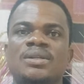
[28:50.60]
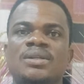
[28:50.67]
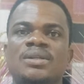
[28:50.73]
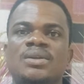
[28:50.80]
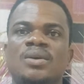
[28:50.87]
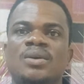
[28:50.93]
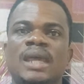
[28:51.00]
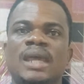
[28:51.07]

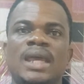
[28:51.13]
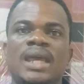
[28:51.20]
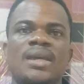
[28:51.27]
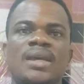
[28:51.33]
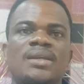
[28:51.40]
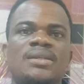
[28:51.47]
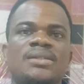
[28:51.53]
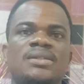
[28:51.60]

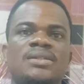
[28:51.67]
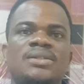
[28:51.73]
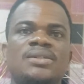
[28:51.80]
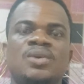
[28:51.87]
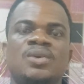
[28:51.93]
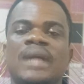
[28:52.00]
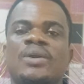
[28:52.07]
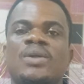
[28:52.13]
Okay,
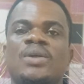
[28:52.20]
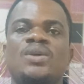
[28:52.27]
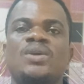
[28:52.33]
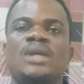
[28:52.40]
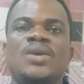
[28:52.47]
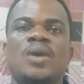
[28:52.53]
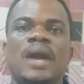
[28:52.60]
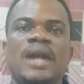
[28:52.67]
you can also
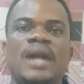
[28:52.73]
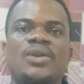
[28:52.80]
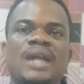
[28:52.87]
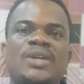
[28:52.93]
lay your hand.